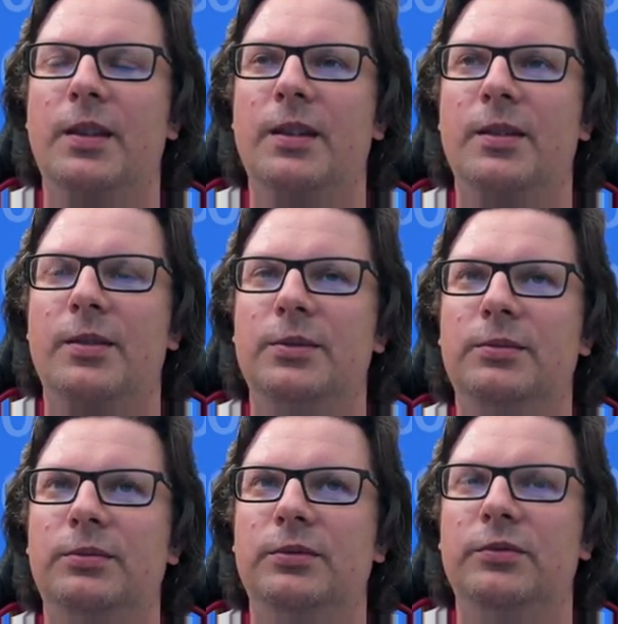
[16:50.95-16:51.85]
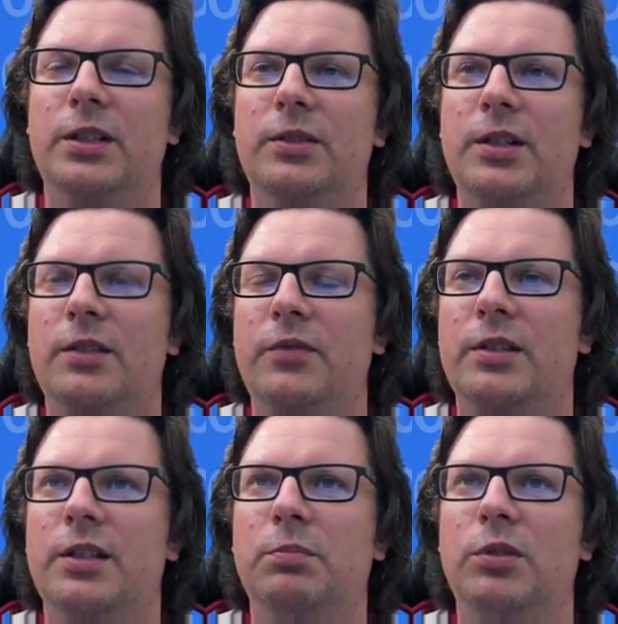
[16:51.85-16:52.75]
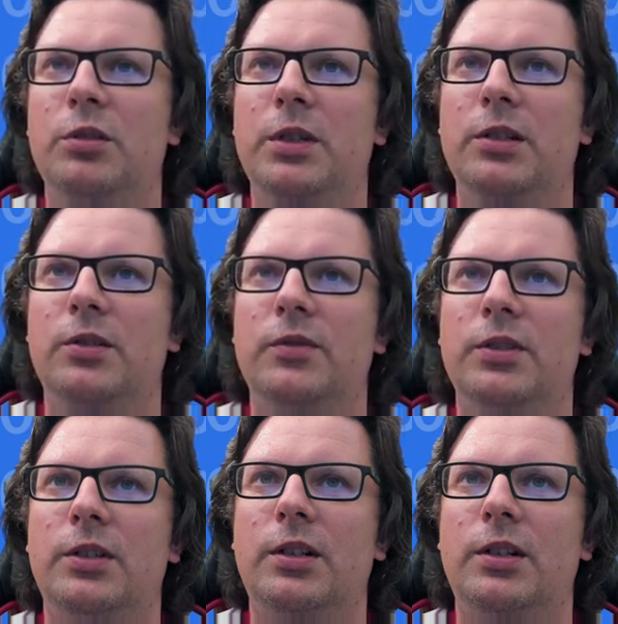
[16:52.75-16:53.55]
So we are done with the deployment of the